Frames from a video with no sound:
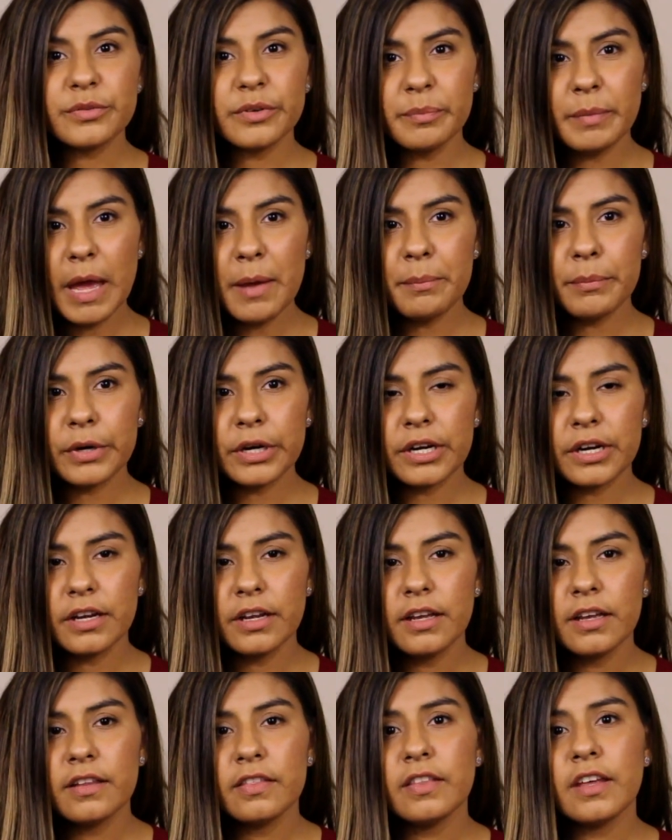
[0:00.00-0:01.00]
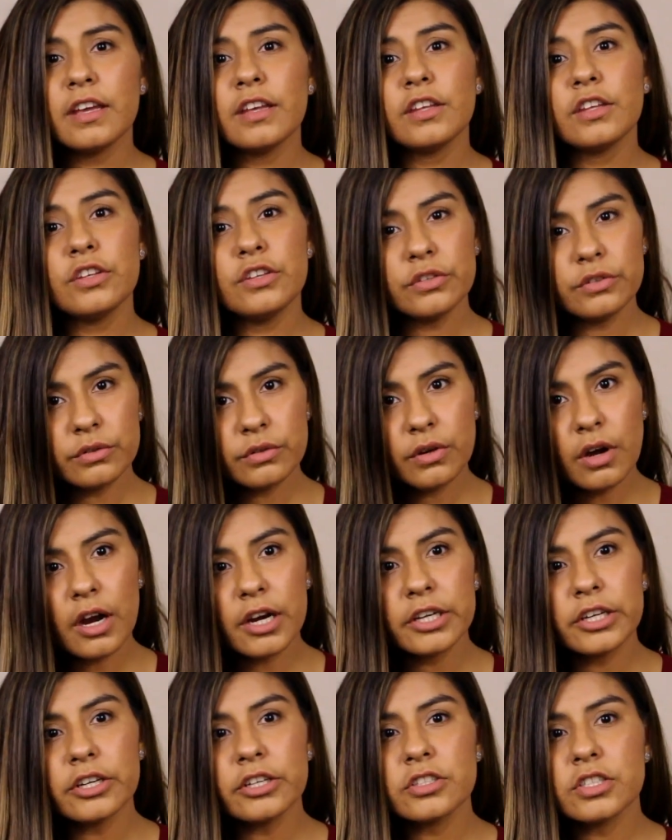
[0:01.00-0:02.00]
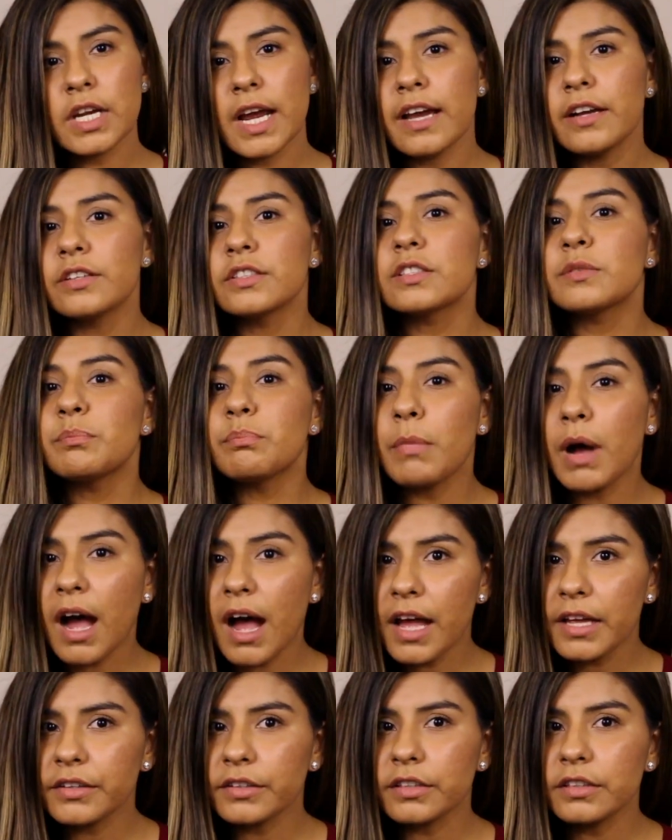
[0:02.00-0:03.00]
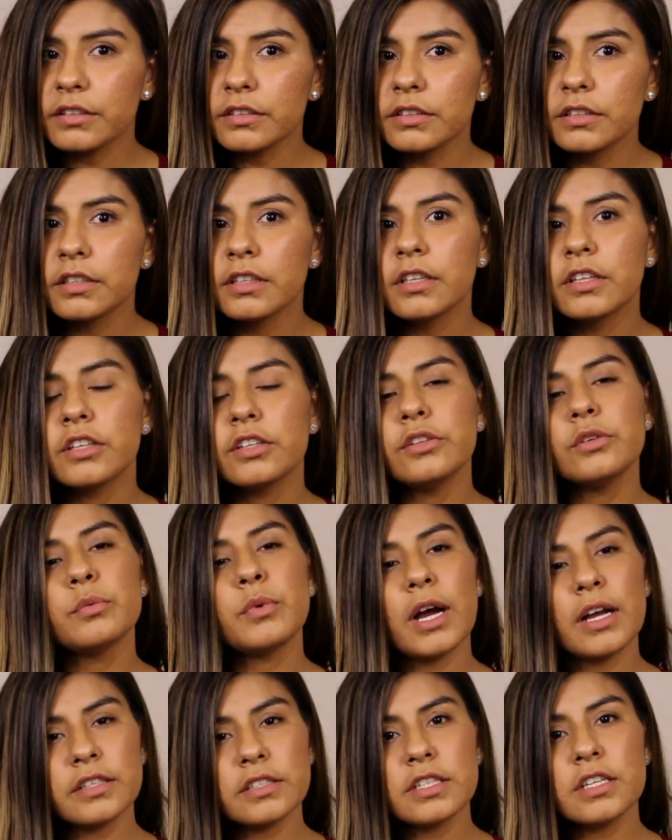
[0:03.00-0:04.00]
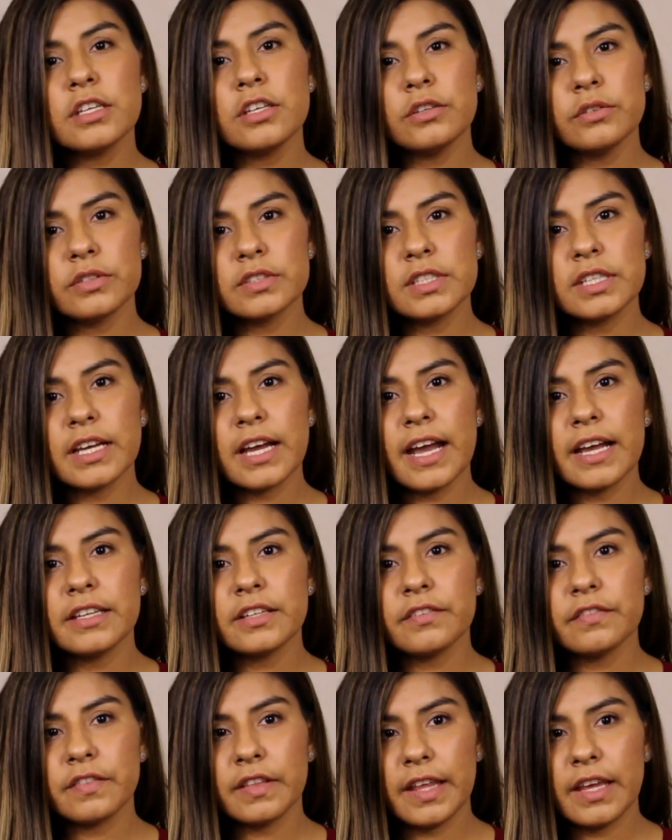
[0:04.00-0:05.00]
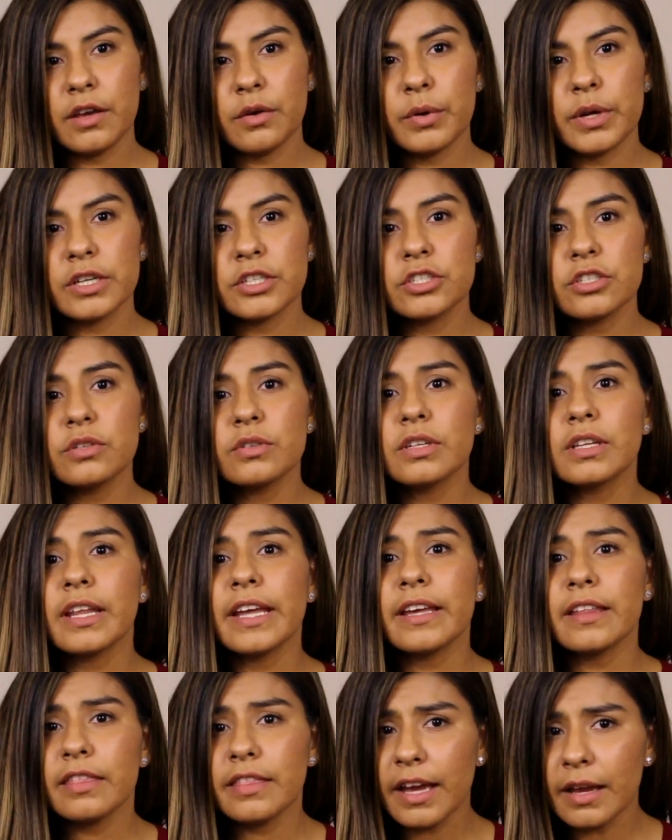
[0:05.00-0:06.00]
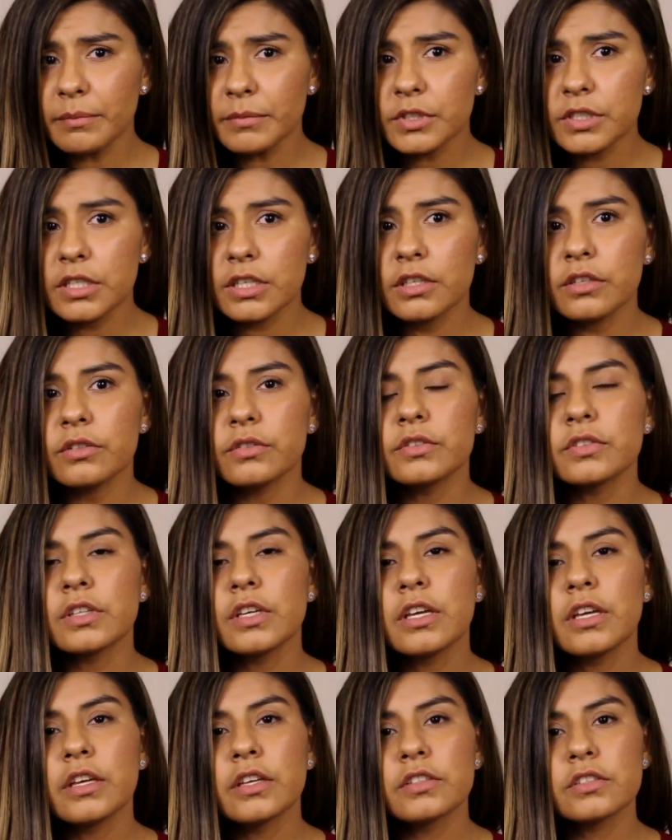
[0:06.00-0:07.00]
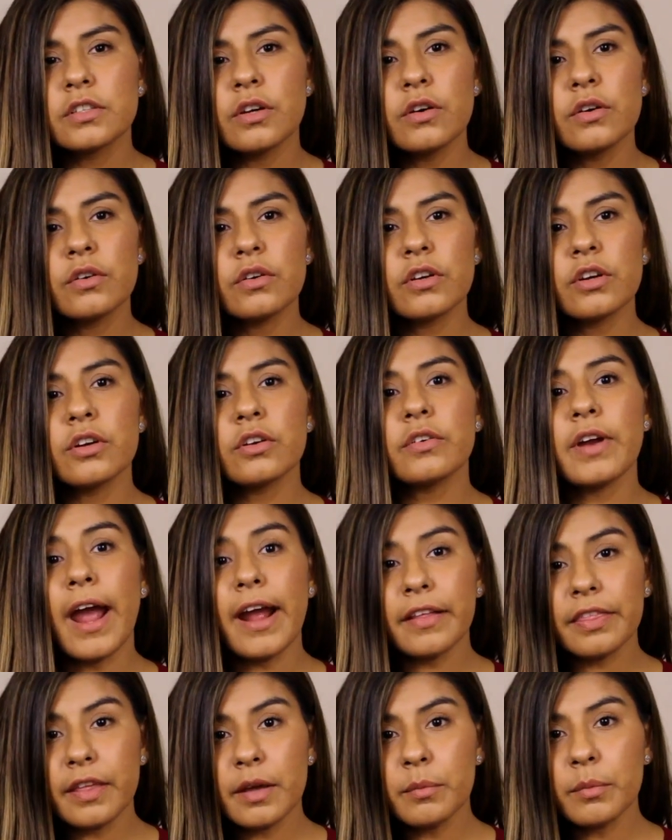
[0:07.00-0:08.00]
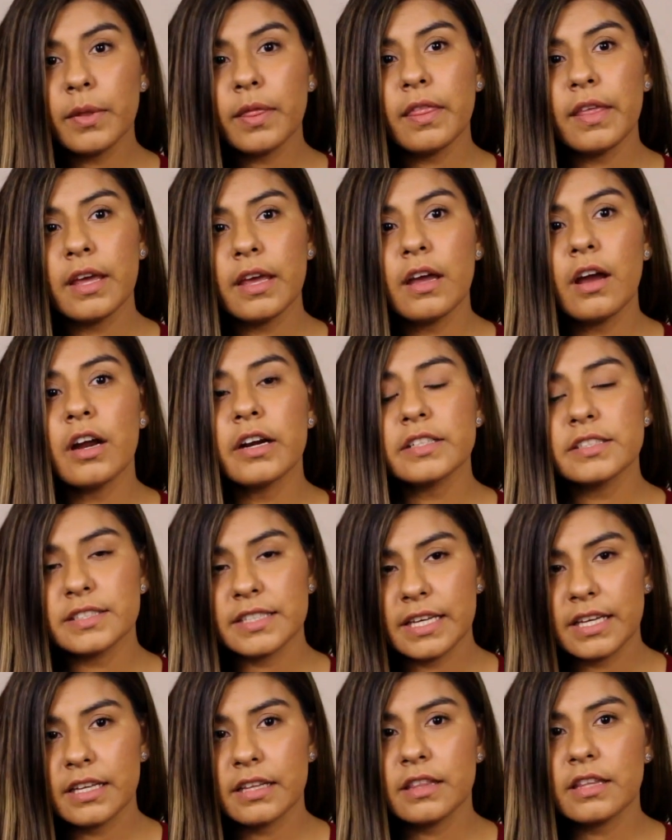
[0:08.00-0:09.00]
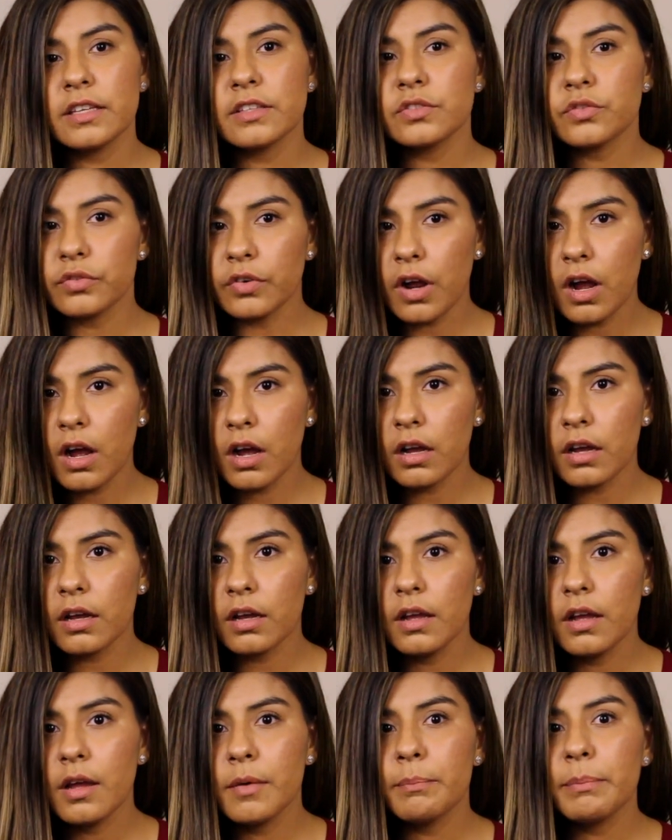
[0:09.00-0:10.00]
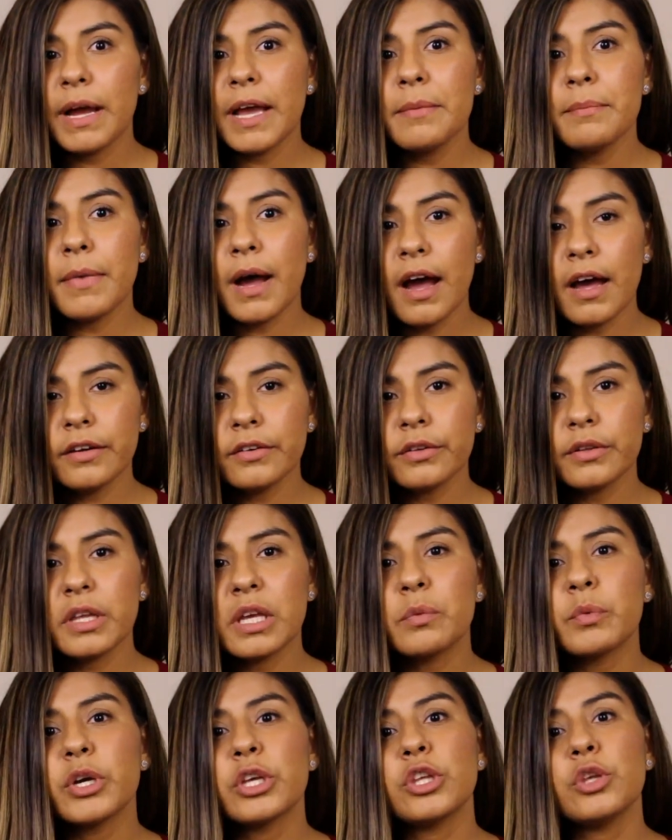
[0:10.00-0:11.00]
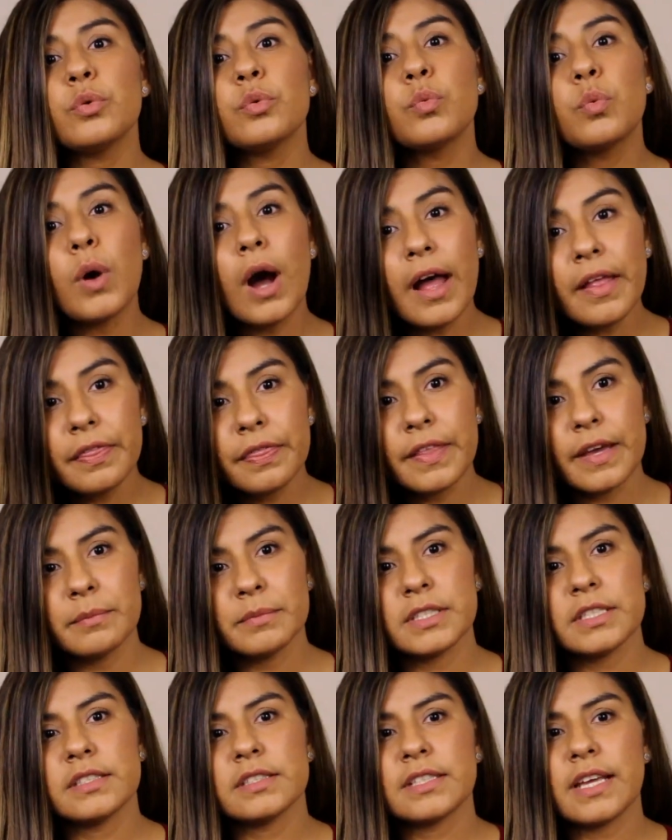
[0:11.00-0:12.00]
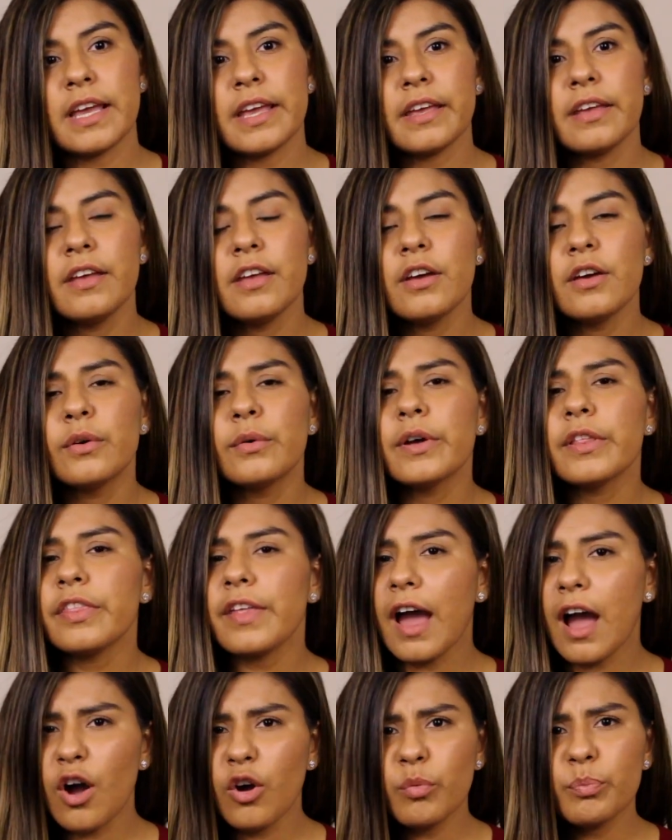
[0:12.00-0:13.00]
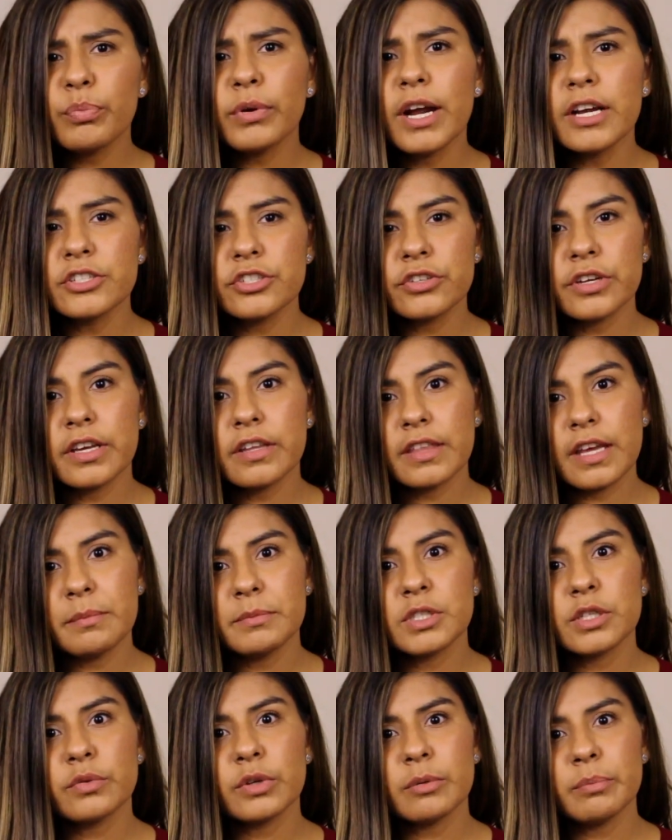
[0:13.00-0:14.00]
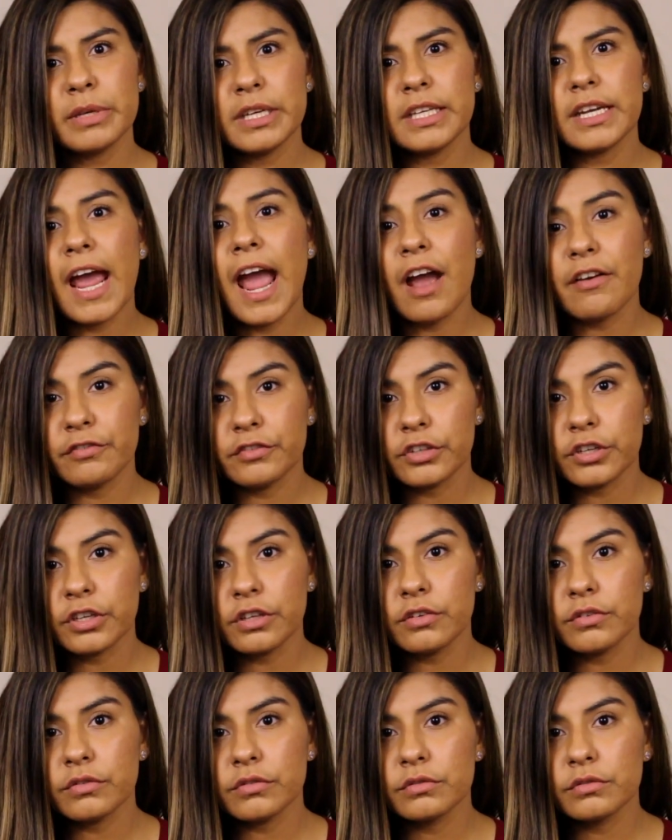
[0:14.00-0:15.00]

remember that you are your child's model. You want to use the kind of language you'd like them to use, so correct them when they are saying things wrong by modeling what you want them to say without pressuring them to repeat after you.